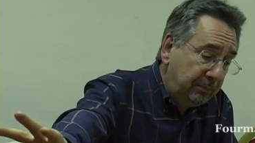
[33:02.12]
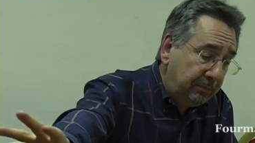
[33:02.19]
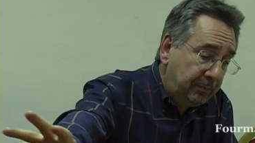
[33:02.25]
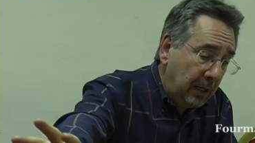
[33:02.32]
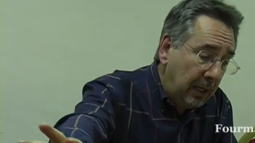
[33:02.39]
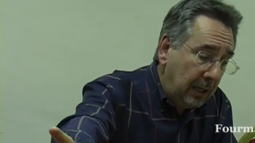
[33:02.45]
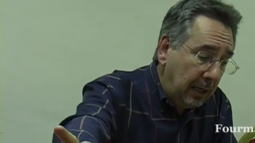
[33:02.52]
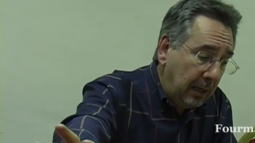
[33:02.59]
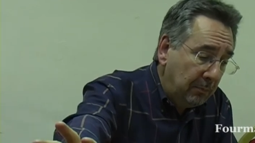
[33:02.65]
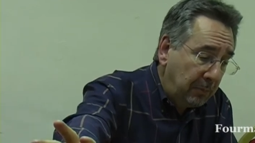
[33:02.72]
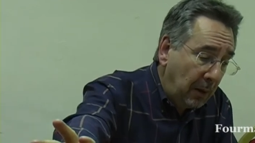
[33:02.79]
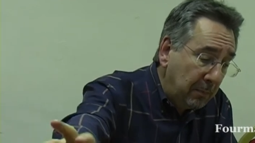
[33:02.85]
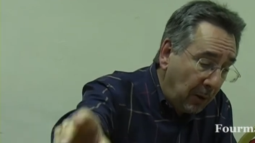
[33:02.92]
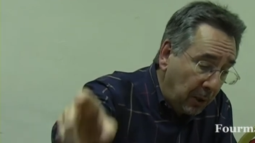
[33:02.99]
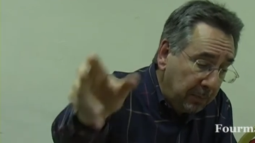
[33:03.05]

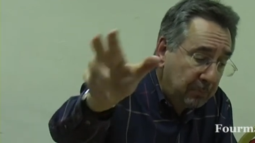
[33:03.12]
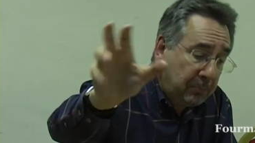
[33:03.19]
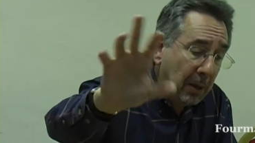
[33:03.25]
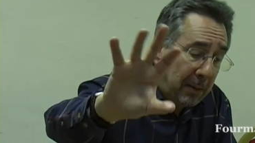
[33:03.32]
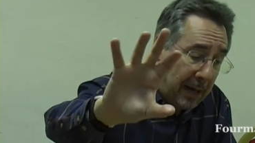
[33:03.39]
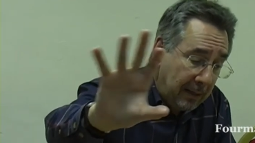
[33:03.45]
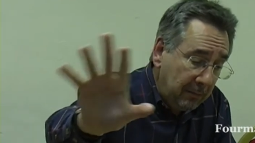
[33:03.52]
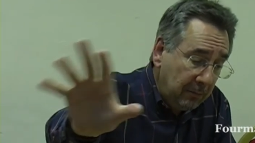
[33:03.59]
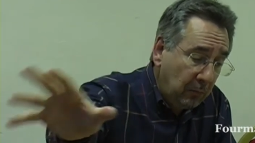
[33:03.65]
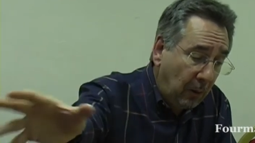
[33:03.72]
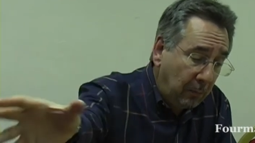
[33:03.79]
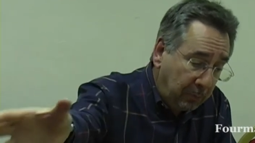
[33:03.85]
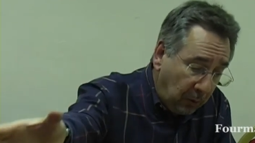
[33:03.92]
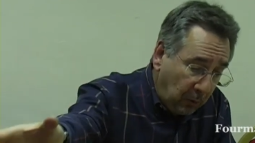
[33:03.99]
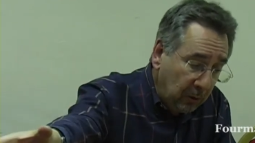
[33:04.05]
But both about
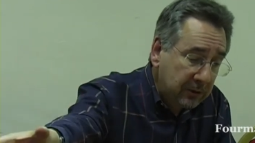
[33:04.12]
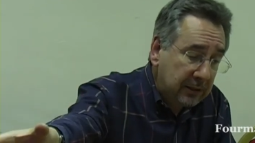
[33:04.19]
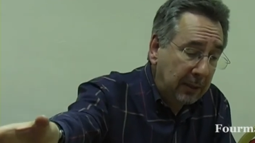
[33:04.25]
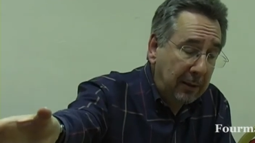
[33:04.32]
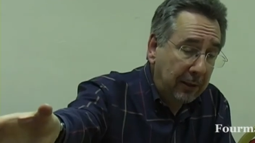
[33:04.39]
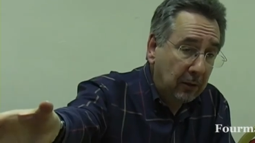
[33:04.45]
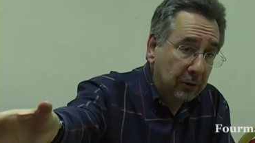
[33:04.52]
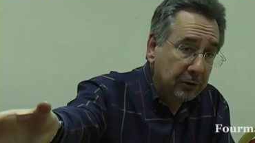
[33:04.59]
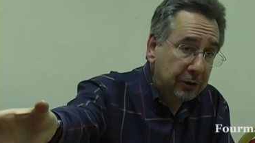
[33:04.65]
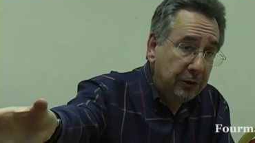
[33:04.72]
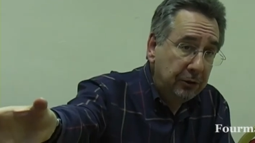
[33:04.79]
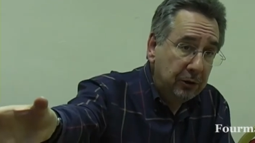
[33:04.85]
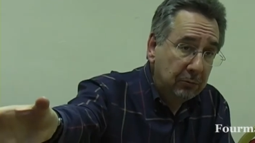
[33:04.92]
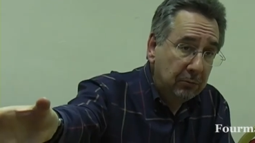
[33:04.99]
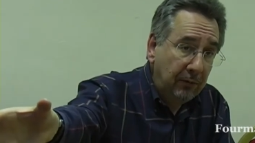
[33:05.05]
what Paul said about
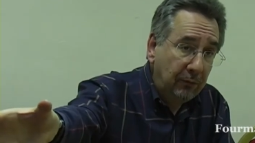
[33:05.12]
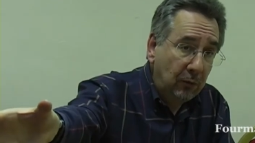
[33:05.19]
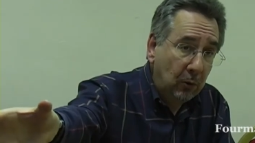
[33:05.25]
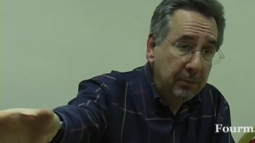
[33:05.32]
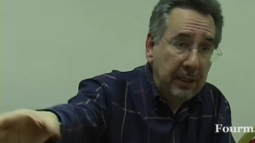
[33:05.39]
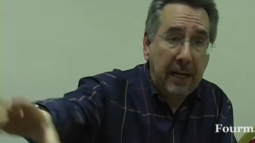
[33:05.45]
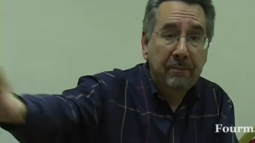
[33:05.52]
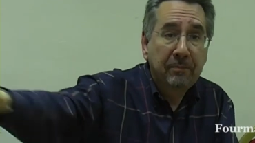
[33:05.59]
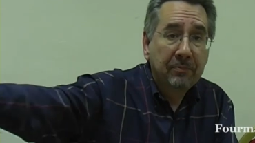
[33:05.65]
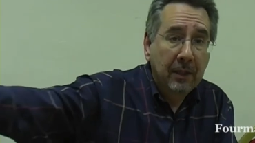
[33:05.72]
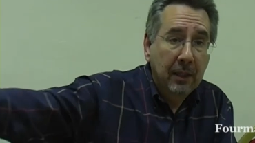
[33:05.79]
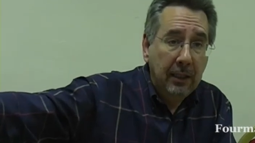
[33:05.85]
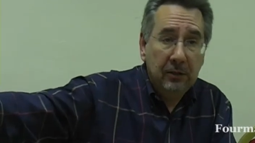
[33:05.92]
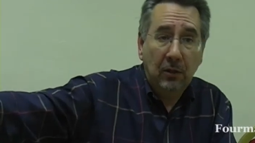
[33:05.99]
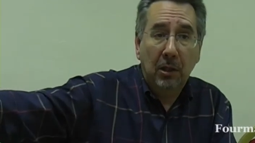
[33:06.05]
constitutional reform. Yeah,
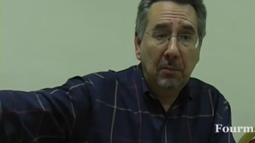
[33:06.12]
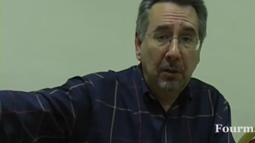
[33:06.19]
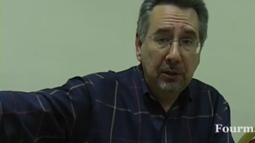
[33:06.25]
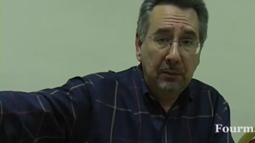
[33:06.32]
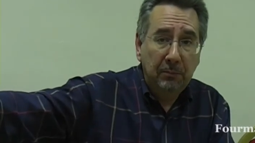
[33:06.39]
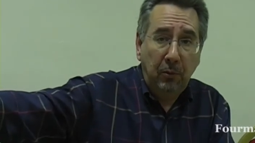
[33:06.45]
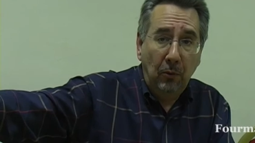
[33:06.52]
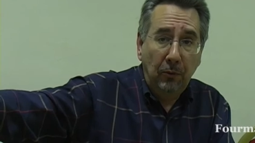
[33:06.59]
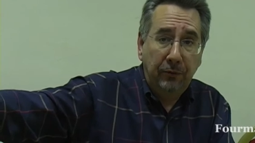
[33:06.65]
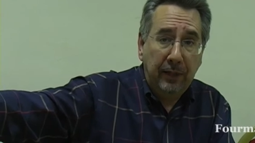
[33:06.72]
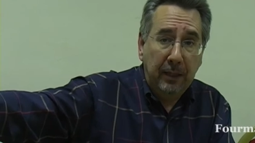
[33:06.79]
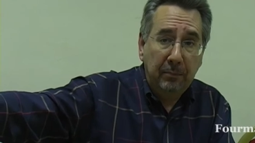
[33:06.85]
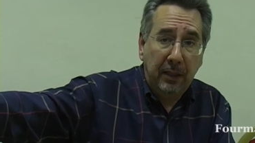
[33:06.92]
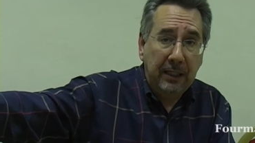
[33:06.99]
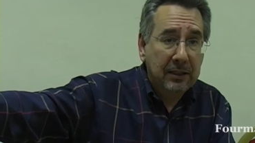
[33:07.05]
it's not the most important
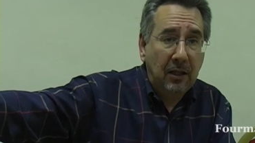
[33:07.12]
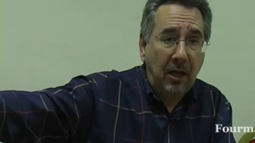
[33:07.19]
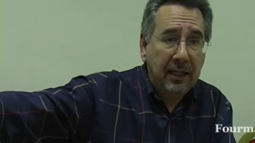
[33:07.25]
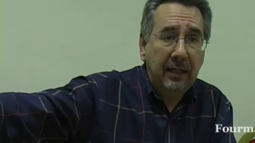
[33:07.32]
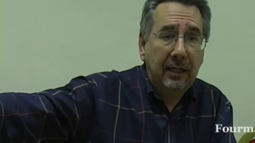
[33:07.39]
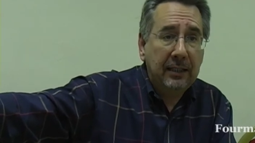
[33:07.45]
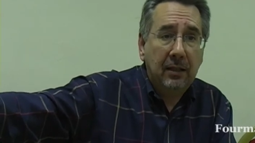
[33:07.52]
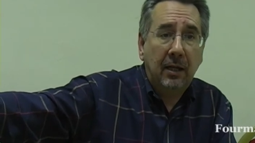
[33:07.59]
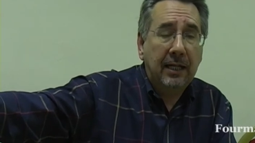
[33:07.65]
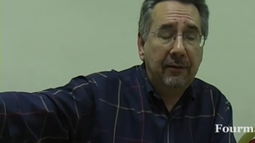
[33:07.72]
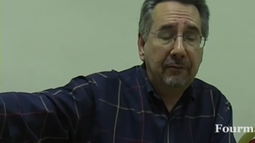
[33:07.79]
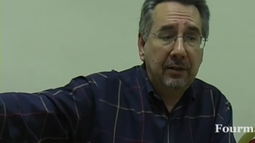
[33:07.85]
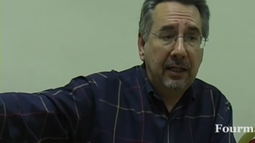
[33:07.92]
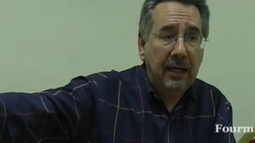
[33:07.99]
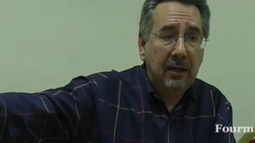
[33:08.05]
thing, but it's like
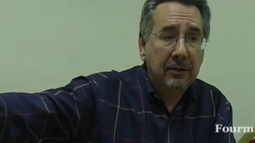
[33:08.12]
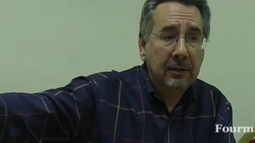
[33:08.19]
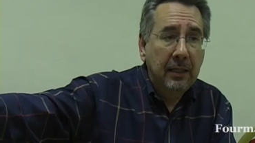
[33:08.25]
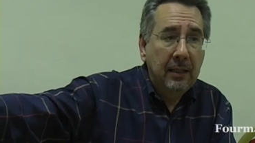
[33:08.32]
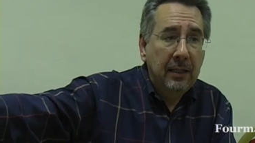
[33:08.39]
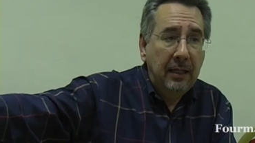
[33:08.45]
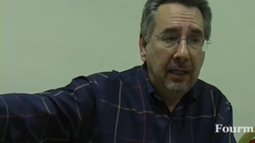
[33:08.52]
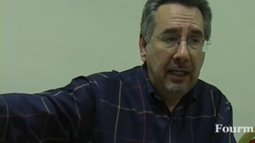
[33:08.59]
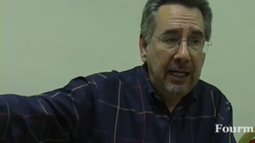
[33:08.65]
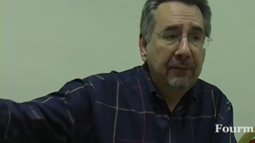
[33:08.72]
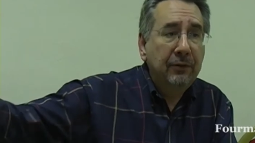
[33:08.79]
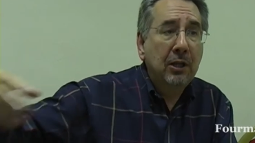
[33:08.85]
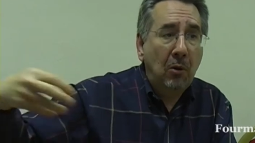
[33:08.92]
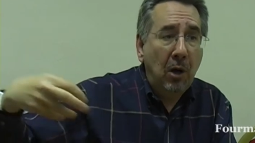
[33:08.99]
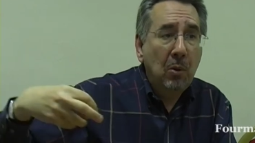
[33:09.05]
everything else.
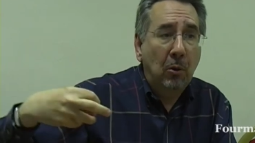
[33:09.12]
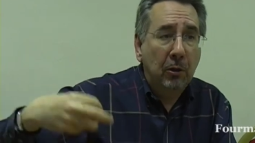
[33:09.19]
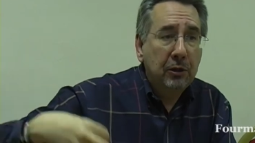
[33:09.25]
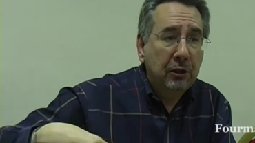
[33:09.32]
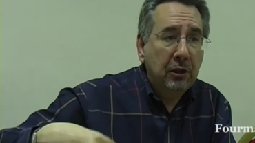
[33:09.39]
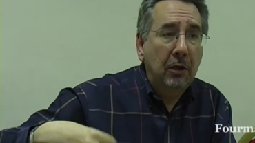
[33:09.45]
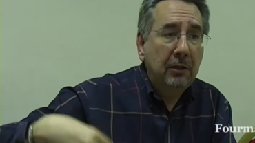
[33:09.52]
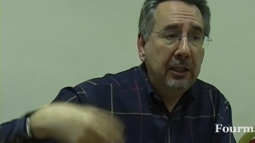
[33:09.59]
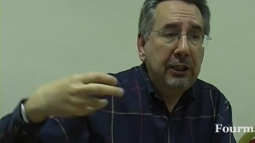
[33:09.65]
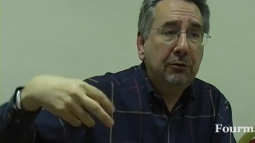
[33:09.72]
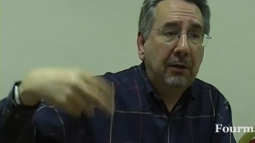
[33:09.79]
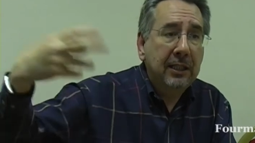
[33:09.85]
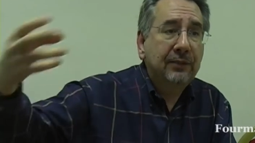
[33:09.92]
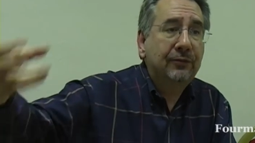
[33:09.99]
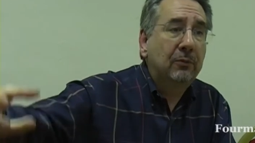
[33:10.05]
Even though I want to totally
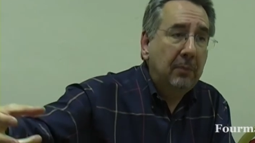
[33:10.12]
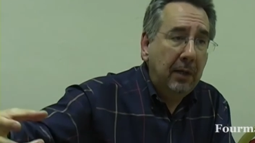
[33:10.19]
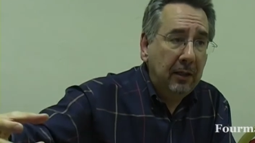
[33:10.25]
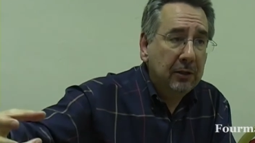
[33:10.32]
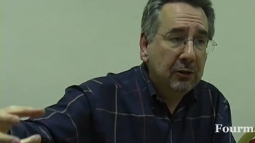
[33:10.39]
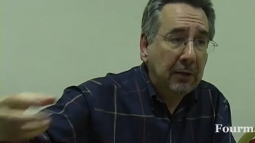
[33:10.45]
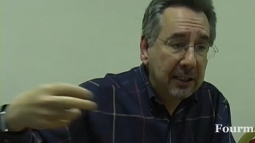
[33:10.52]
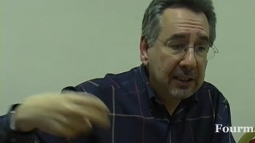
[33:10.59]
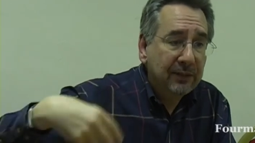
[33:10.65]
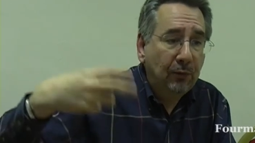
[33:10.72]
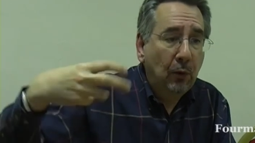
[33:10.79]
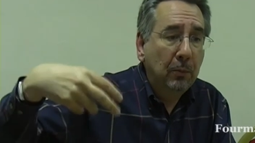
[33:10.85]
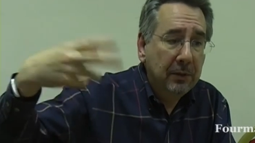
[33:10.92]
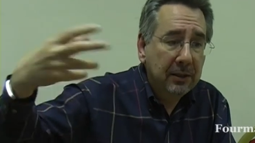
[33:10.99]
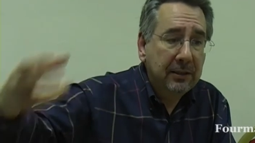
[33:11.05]

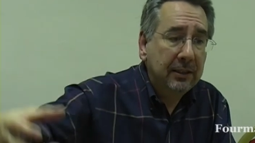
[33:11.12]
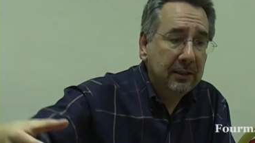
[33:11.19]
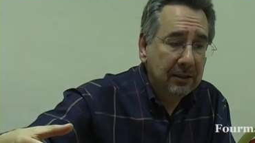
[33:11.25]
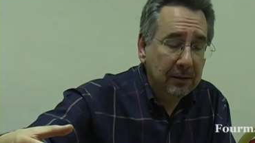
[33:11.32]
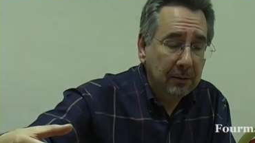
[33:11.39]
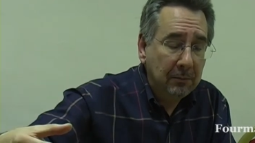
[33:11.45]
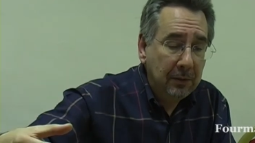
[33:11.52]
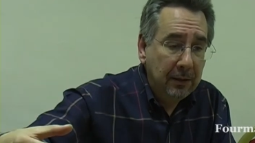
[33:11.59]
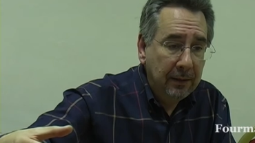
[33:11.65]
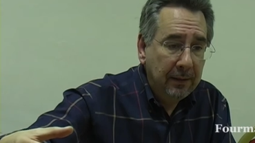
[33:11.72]
transform the system,